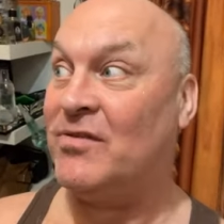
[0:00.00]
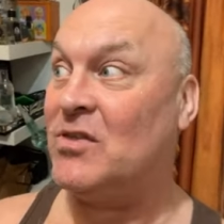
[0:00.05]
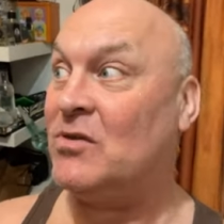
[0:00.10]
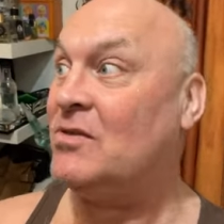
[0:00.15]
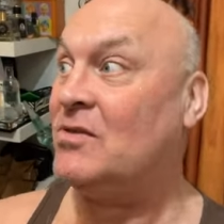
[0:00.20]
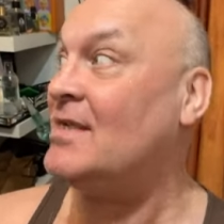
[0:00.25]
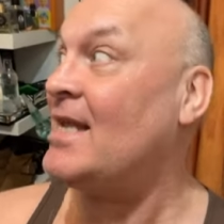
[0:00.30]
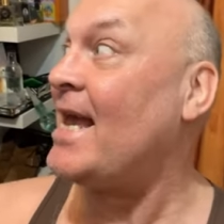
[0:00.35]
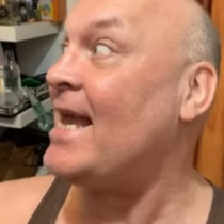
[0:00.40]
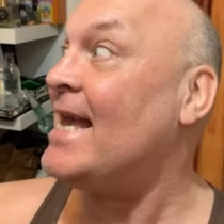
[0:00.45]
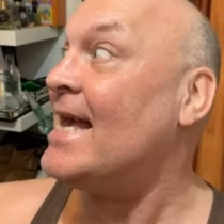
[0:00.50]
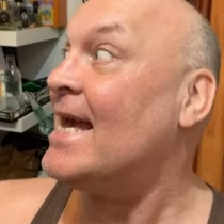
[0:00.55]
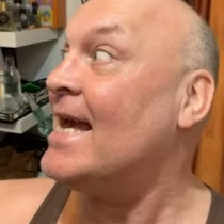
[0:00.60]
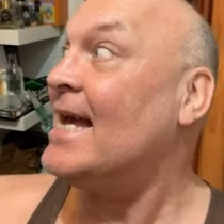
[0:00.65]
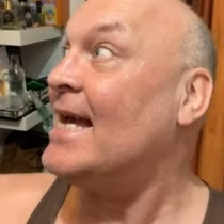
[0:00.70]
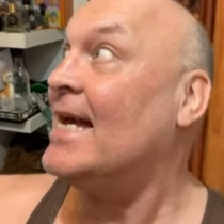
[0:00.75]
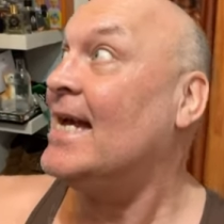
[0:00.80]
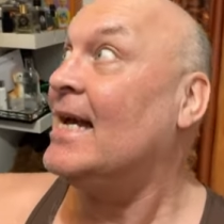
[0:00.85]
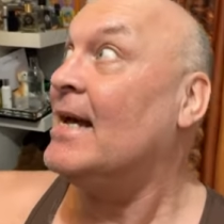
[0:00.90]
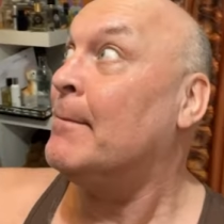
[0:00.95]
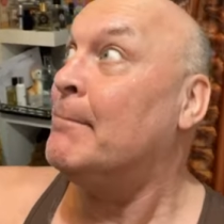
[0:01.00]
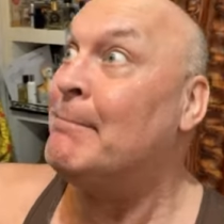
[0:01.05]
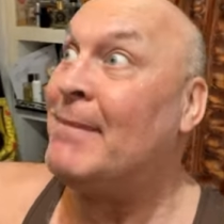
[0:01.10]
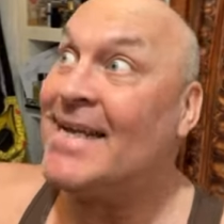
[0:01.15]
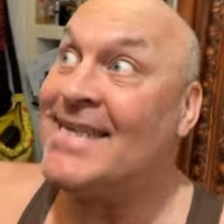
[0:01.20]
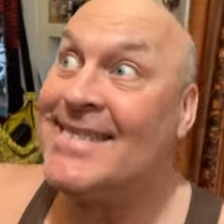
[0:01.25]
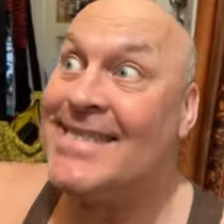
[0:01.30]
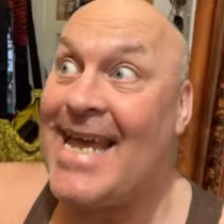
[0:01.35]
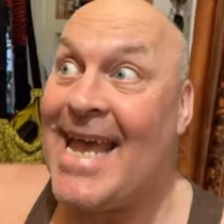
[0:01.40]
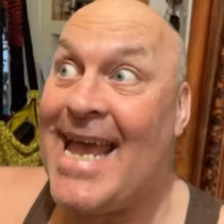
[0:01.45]
So today,
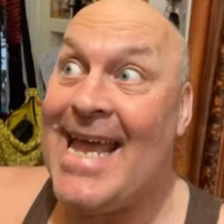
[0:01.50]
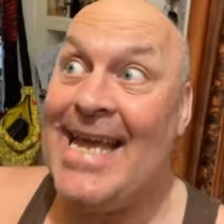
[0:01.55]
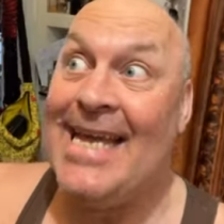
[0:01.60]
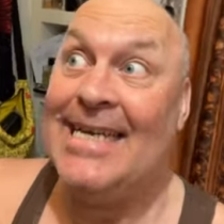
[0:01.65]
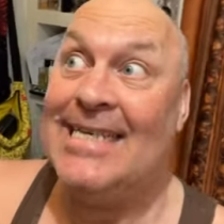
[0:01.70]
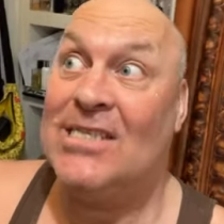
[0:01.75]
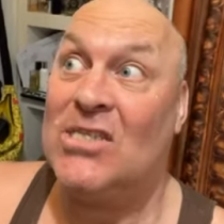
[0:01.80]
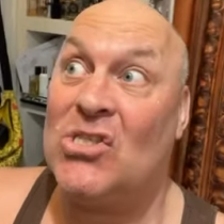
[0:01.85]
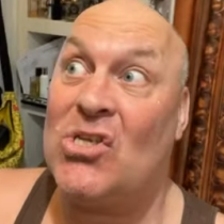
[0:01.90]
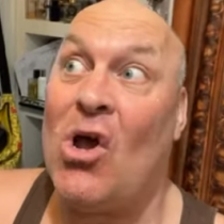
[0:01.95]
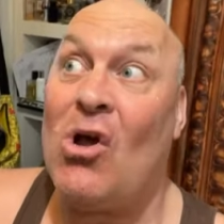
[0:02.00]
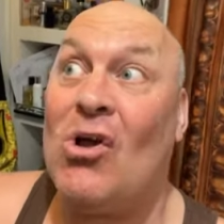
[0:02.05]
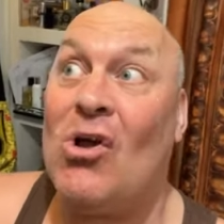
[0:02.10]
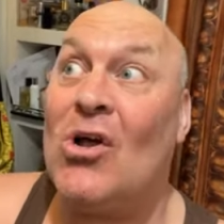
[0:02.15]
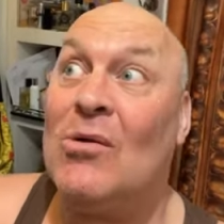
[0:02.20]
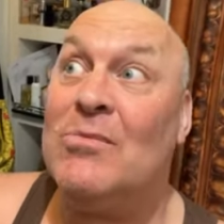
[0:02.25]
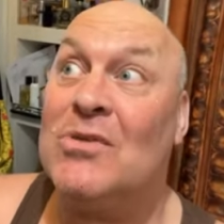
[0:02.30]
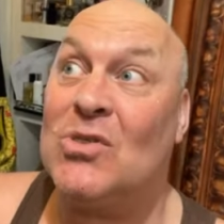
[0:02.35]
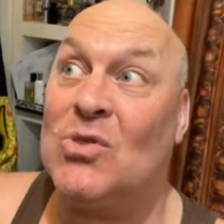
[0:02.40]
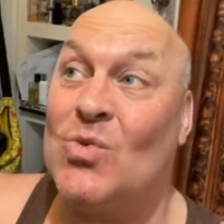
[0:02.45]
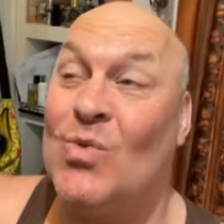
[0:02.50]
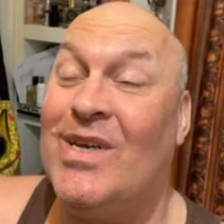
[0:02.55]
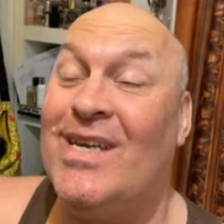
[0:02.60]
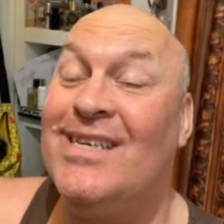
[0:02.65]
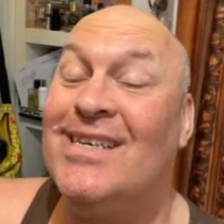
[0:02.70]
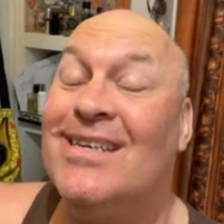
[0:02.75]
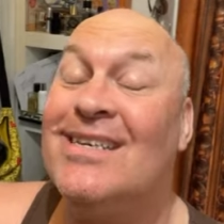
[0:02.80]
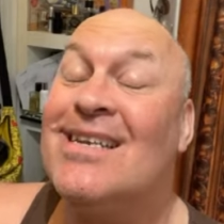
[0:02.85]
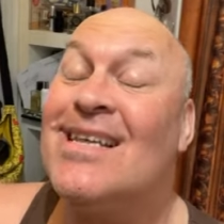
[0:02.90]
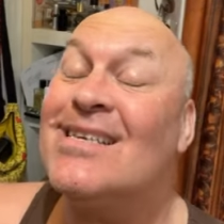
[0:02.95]
Monday, Stockholm,
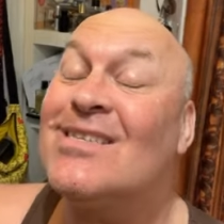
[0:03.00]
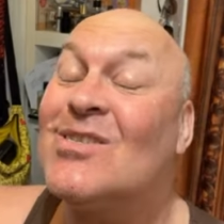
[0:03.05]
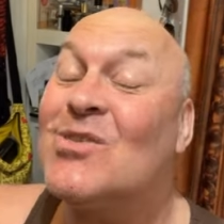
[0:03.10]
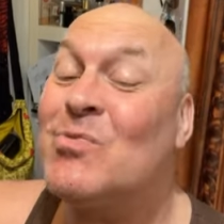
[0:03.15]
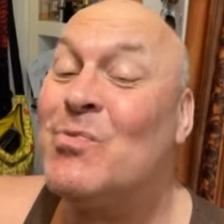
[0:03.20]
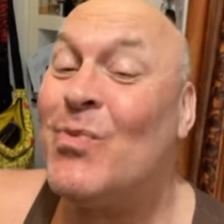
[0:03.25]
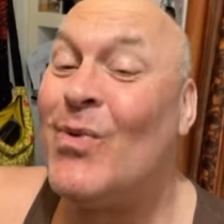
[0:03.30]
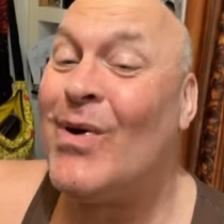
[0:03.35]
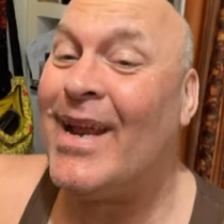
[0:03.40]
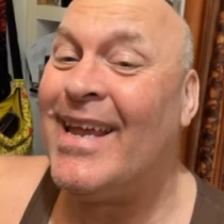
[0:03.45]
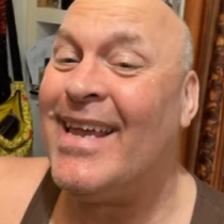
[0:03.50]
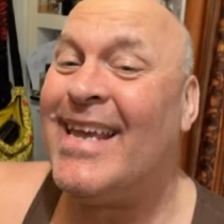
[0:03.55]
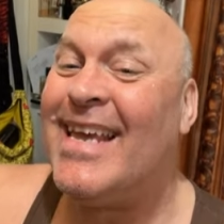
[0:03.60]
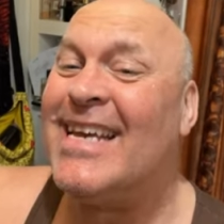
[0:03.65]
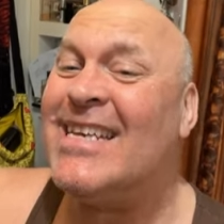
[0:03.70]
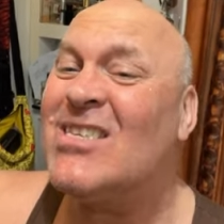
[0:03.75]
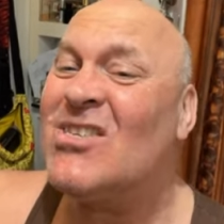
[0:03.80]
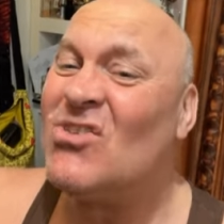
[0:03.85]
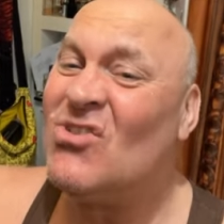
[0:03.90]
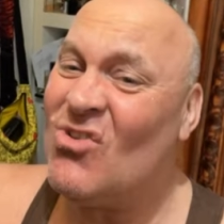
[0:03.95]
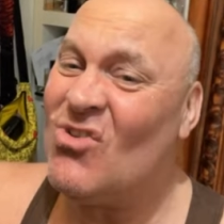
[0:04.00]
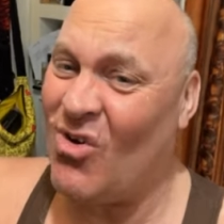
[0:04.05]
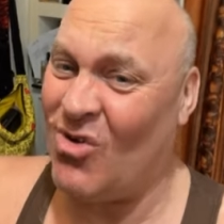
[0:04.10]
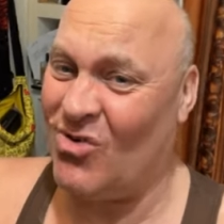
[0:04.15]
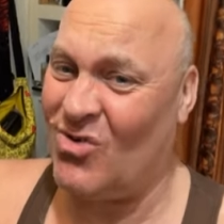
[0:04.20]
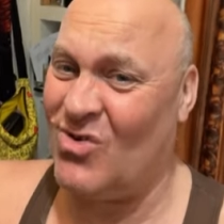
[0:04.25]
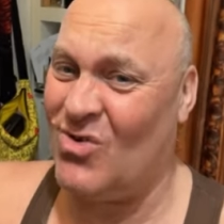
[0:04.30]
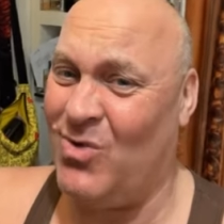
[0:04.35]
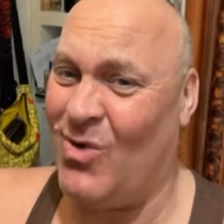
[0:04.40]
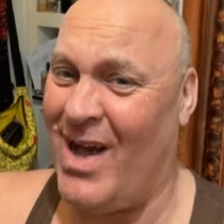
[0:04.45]
Sweden, spring is
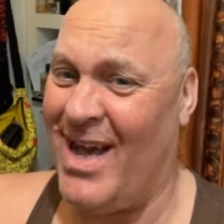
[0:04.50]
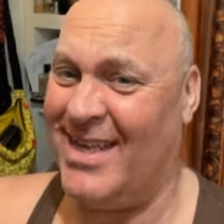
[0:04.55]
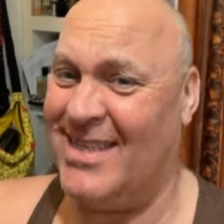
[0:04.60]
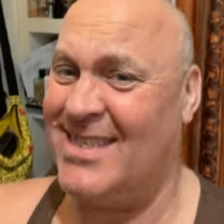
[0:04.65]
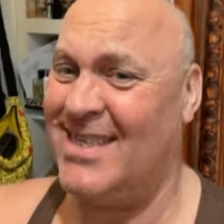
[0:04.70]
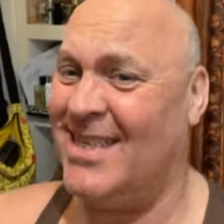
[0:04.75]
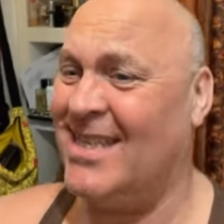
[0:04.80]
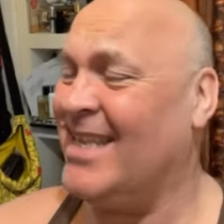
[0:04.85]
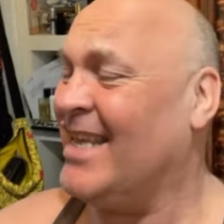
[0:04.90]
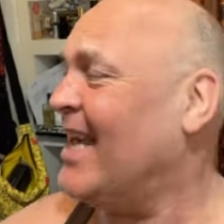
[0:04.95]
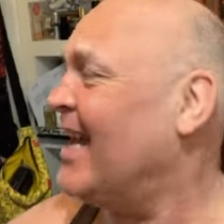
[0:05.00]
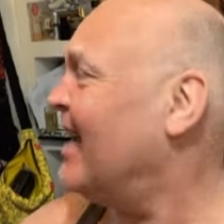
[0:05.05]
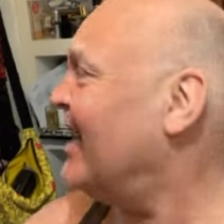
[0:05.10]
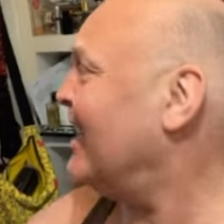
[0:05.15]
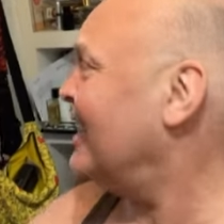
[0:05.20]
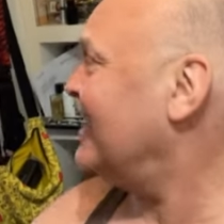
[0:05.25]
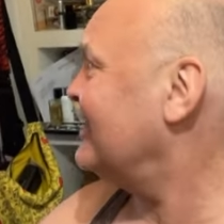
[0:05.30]
not quite in the air.